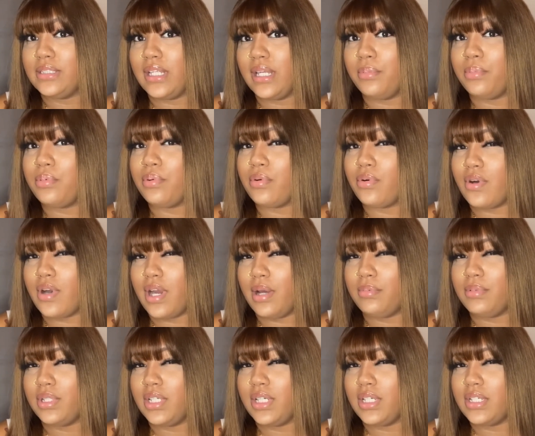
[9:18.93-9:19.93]
It
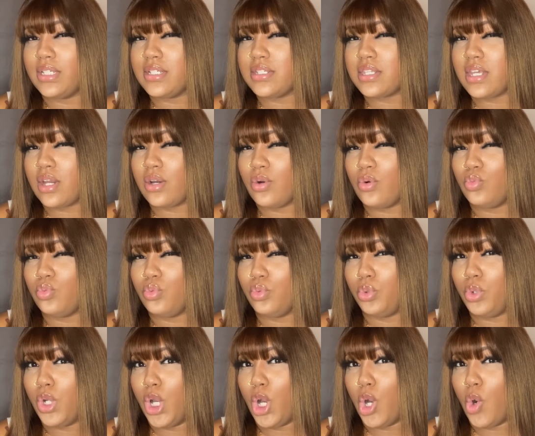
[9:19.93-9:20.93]
probably is. I don't
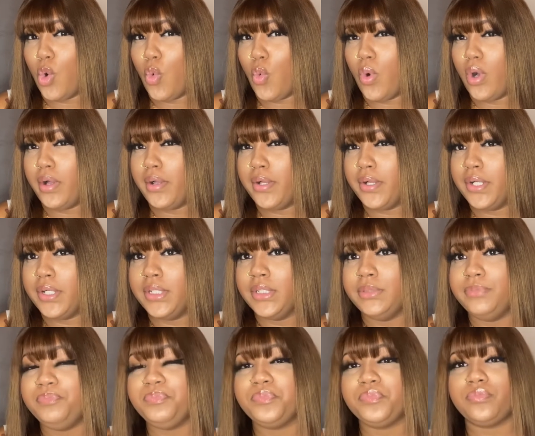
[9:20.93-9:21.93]
know.
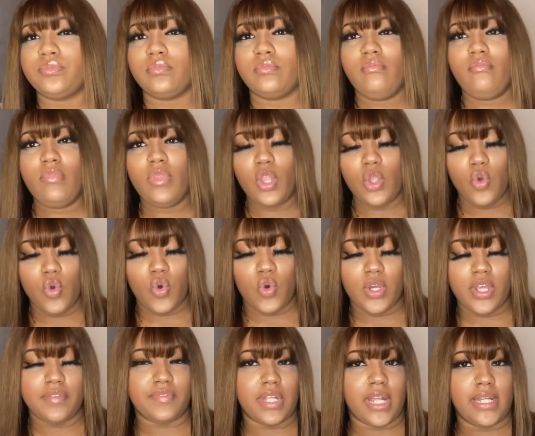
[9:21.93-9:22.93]
Or
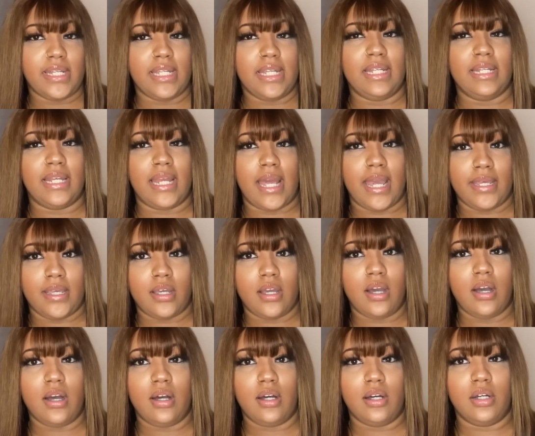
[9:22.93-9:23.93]
if they need like
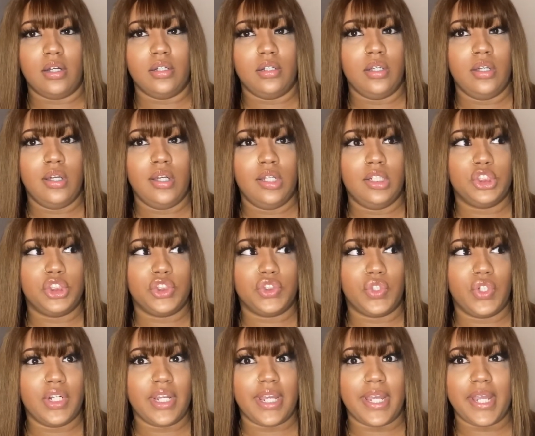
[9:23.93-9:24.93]
a
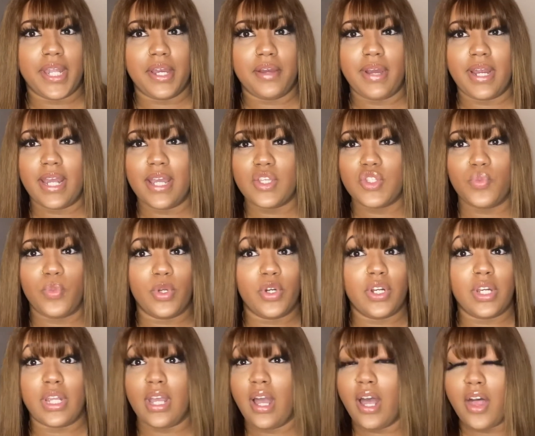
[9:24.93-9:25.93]
stronger hair, I guess. One
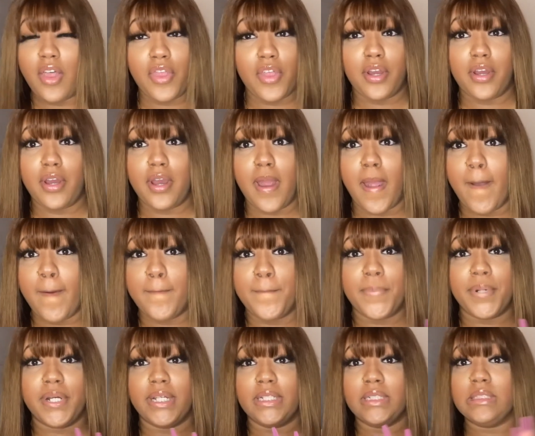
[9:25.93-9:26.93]
or the other.
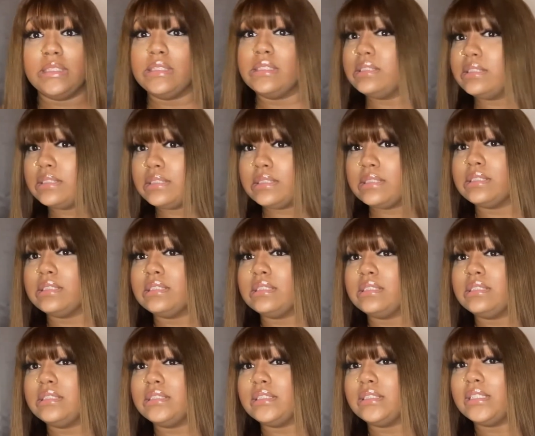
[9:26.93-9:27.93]
But
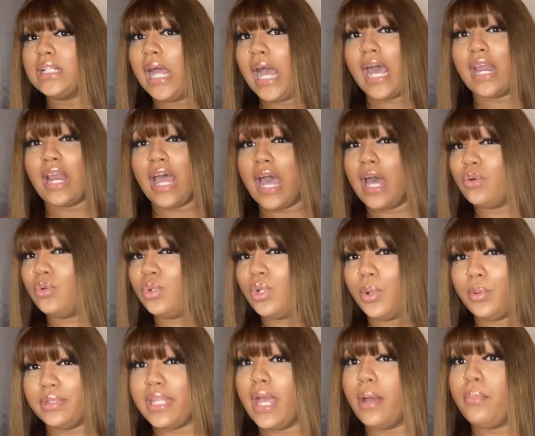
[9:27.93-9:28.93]
I, I don't
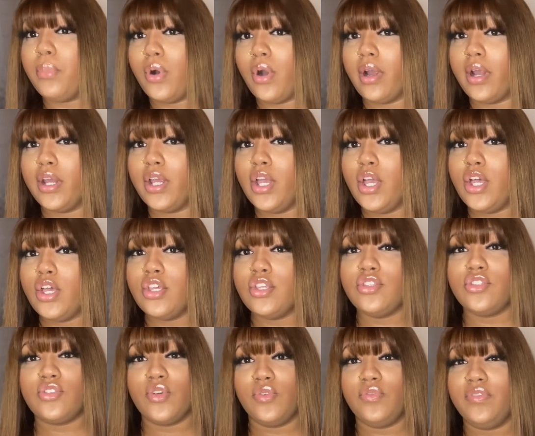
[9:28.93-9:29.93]
know with that part.
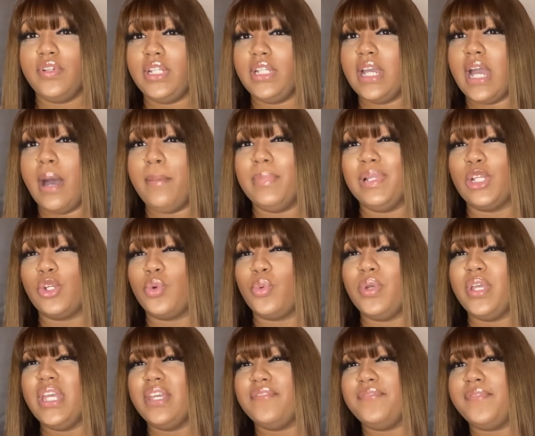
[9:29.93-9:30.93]
So really, I'm a
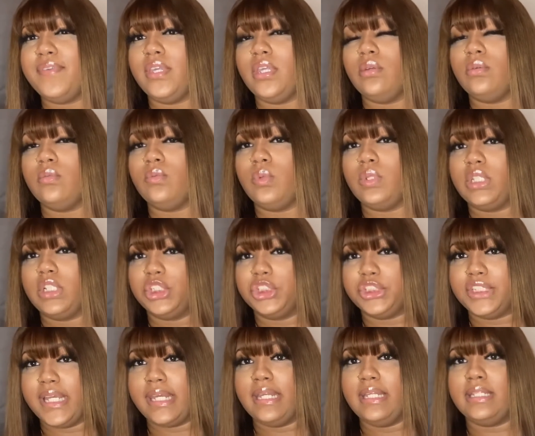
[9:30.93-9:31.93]
little iffy with the
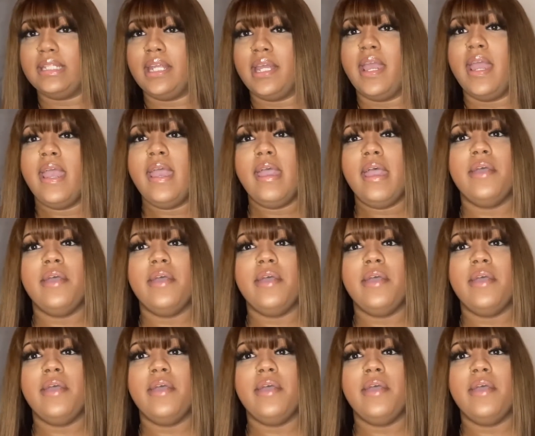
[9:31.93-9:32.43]
shedding thing.